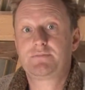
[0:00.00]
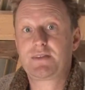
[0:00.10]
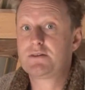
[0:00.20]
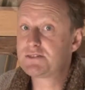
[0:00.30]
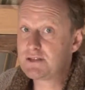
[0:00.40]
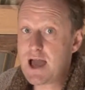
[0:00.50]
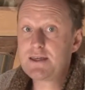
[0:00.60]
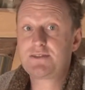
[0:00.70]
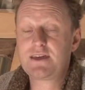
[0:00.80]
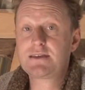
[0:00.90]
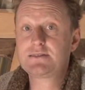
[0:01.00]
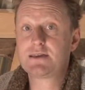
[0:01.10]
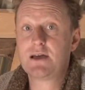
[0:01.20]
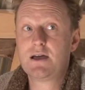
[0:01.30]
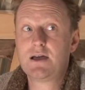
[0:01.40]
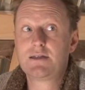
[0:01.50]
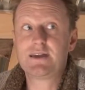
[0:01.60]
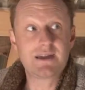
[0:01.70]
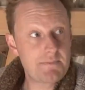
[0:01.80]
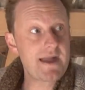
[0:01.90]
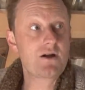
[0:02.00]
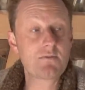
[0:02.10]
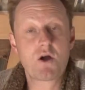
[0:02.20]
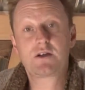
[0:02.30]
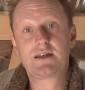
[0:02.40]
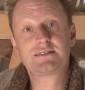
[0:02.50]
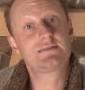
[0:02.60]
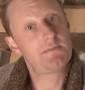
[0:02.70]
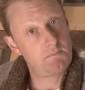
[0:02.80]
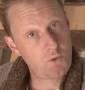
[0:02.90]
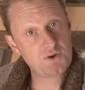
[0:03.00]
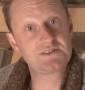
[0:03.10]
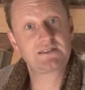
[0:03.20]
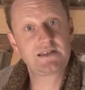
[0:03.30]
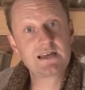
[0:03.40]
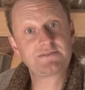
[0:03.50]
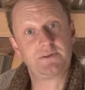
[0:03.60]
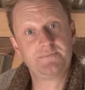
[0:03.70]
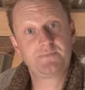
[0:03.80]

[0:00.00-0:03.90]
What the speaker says: And there's a lot of things that can make our markets more successful.